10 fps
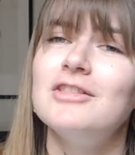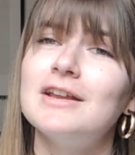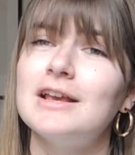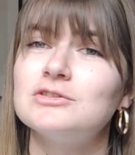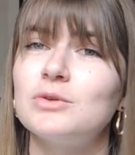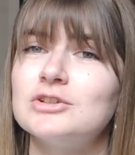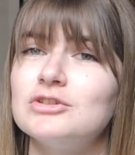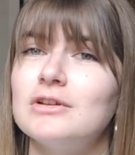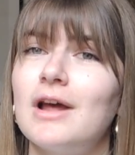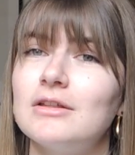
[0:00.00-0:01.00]
The next
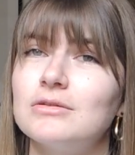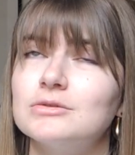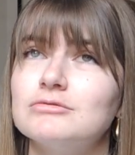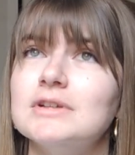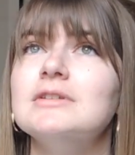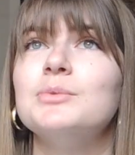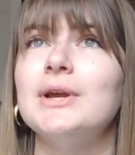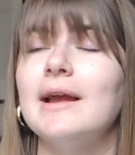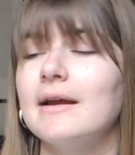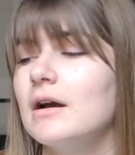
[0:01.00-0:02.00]
question I thought was really
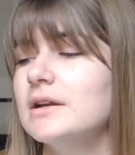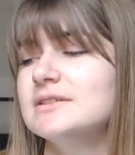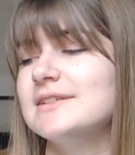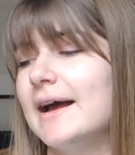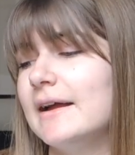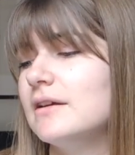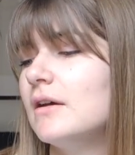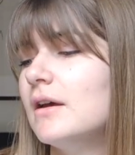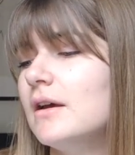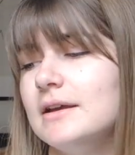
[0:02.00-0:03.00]
sweet and kind of sad
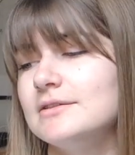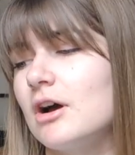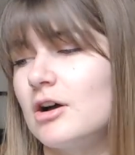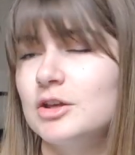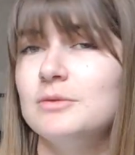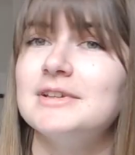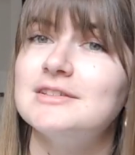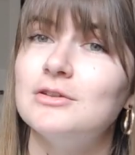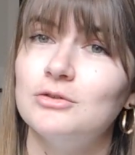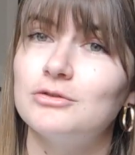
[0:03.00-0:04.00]
is, are you
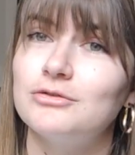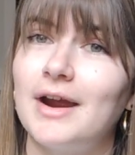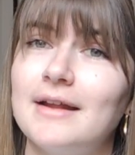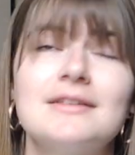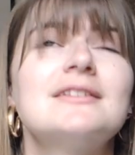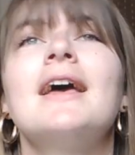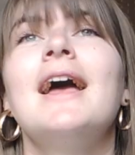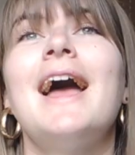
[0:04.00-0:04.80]
missing your friends?